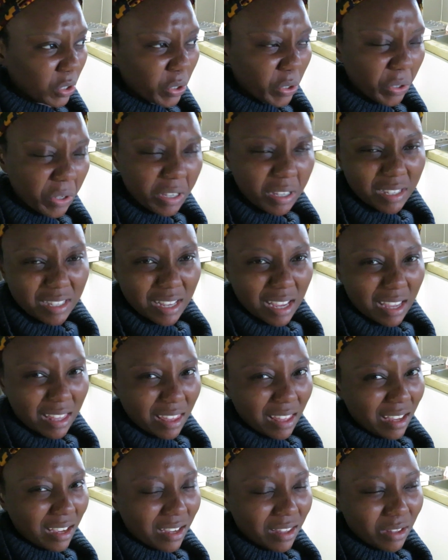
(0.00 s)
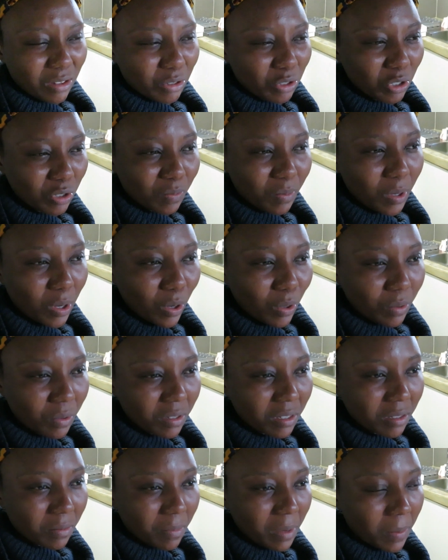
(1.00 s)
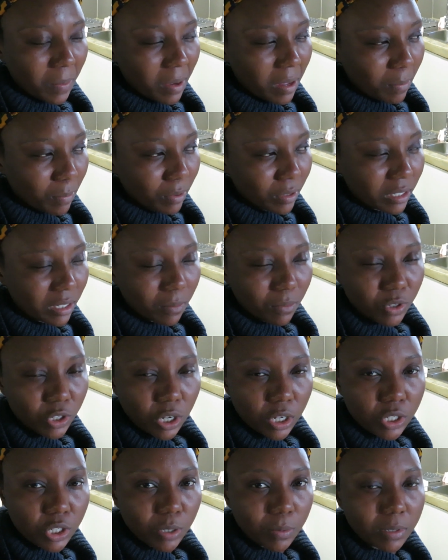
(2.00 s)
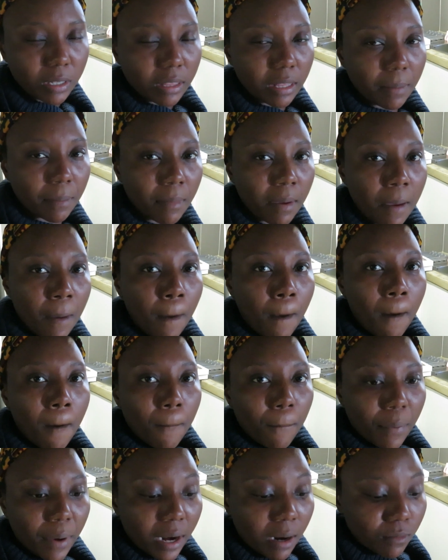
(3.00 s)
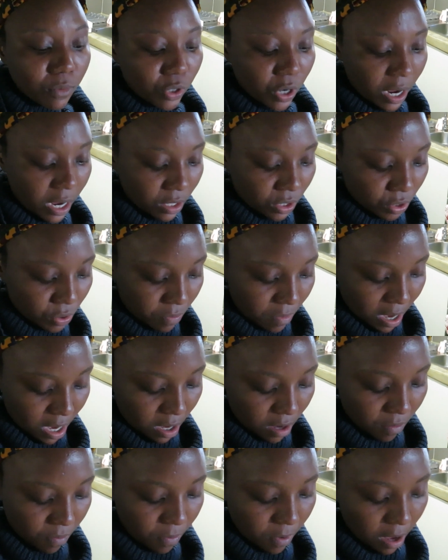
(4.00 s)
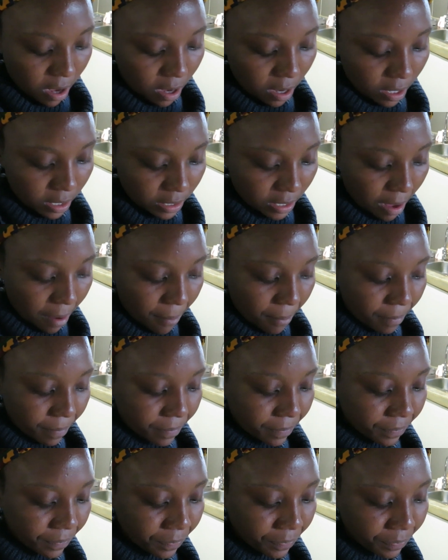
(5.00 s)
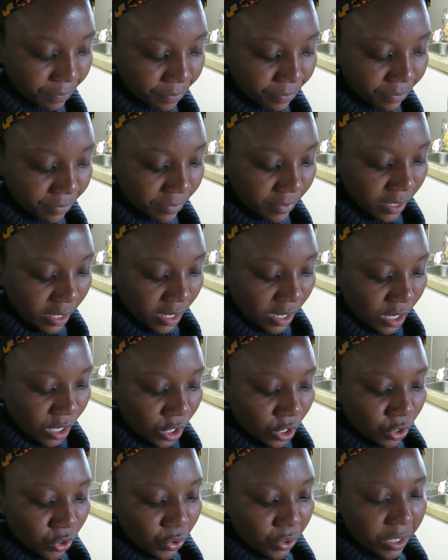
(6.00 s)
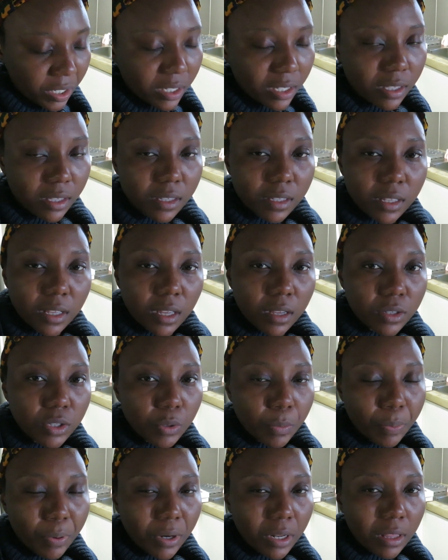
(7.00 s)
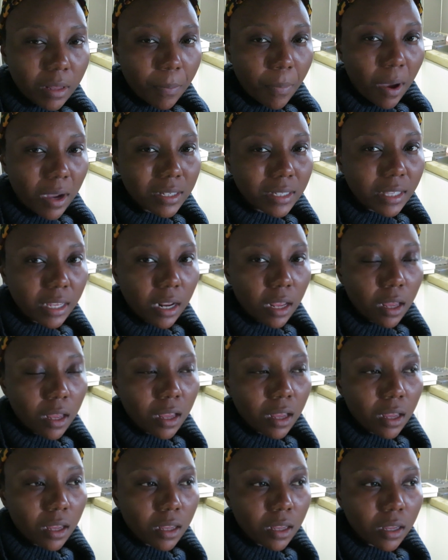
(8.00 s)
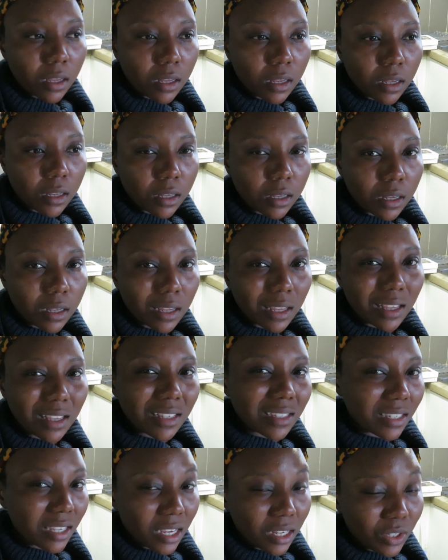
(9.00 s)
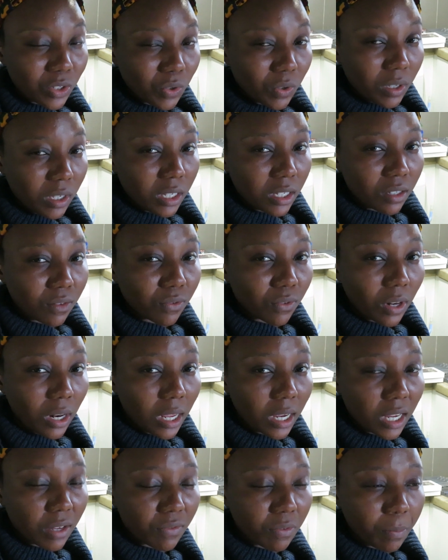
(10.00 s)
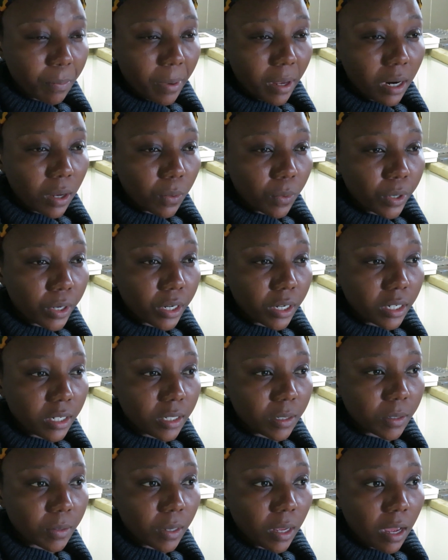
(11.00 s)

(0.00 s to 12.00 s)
cookies. I think they'll just be oats. Maybe I'll put some chocolate chips in them, but I'm trying to make some treats to put in the box that are easier to eat, for lack of a better word,